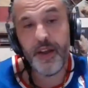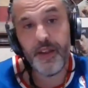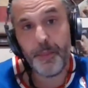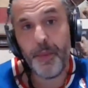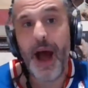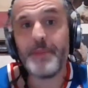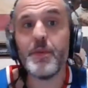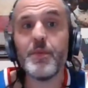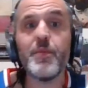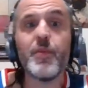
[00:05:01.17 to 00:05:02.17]
The
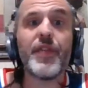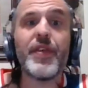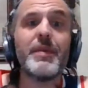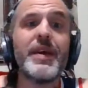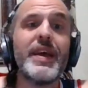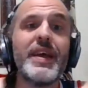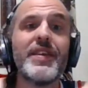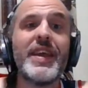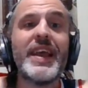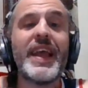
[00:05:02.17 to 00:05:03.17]
problem with him is
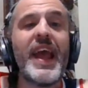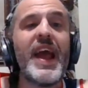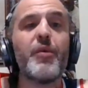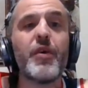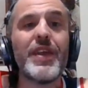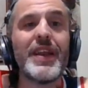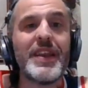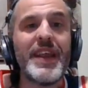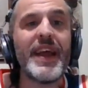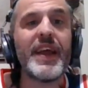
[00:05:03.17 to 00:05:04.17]
he can't really
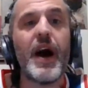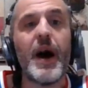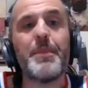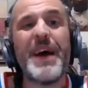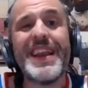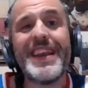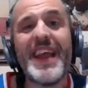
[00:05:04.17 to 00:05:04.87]
ding up and